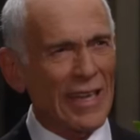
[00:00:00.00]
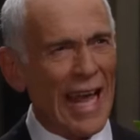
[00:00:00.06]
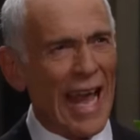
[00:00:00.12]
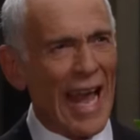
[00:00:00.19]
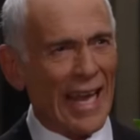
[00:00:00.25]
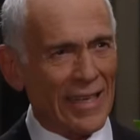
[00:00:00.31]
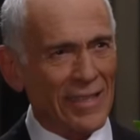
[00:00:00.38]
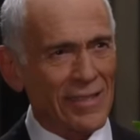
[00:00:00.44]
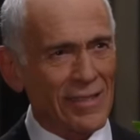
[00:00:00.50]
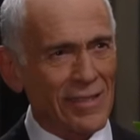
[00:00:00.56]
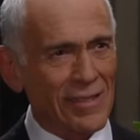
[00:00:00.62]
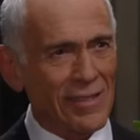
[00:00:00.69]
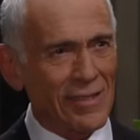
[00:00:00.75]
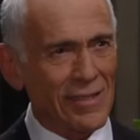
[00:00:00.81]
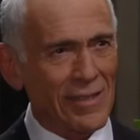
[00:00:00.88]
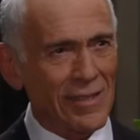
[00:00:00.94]

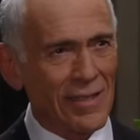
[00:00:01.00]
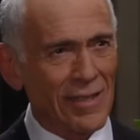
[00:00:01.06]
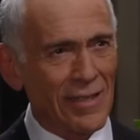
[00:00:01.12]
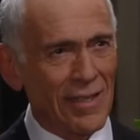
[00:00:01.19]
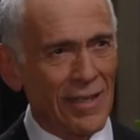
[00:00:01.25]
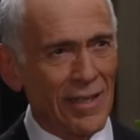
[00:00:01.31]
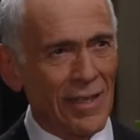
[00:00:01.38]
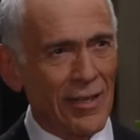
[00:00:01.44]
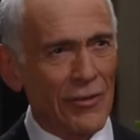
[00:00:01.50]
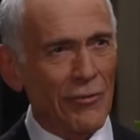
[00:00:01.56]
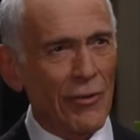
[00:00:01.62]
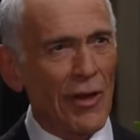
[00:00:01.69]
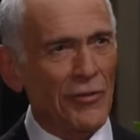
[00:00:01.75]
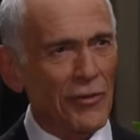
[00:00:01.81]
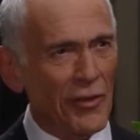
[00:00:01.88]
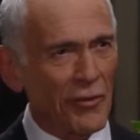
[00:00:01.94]
Relax.
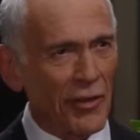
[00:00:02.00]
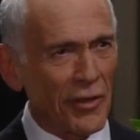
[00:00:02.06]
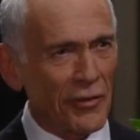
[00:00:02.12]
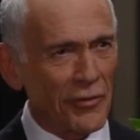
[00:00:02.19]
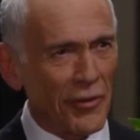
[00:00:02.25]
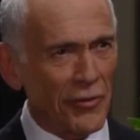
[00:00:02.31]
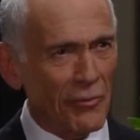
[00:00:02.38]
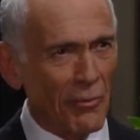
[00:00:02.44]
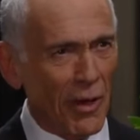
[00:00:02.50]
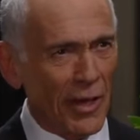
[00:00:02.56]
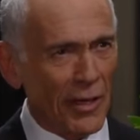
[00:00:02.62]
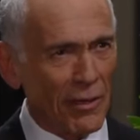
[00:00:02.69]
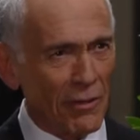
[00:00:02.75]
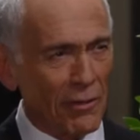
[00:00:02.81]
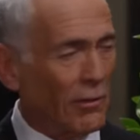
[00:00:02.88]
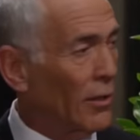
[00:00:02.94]
Tracy thinks it's
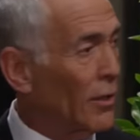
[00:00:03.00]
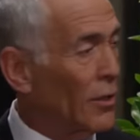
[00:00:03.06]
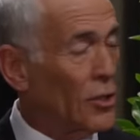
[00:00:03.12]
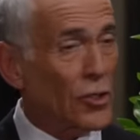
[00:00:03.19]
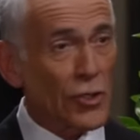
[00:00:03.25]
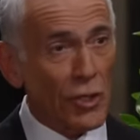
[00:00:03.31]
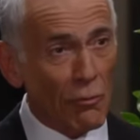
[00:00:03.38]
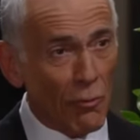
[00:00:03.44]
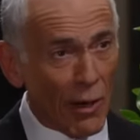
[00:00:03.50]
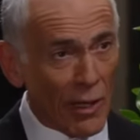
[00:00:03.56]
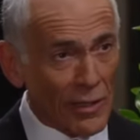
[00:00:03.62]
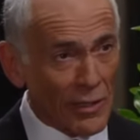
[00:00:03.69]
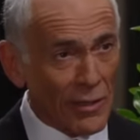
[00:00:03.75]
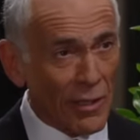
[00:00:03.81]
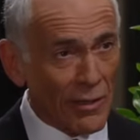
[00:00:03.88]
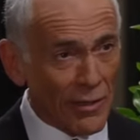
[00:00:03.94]
Michael. She
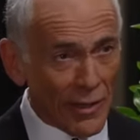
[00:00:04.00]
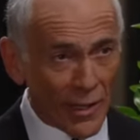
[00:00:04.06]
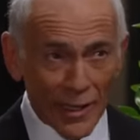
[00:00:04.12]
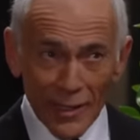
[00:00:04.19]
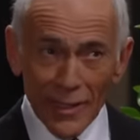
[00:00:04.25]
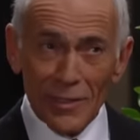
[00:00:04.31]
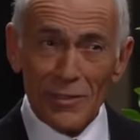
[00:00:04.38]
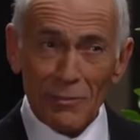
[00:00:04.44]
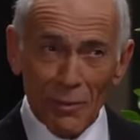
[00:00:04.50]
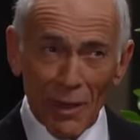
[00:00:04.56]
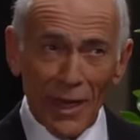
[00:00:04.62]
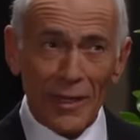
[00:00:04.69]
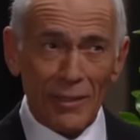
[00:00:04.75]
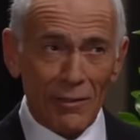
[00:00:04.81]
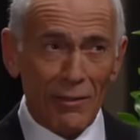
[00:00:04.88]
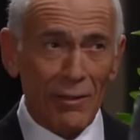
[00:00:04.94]
wants to think it's
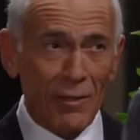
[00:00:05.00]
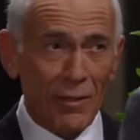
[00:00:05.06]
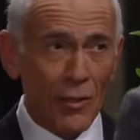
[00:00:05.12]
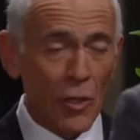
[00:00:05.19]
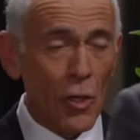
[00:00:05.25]
Michael.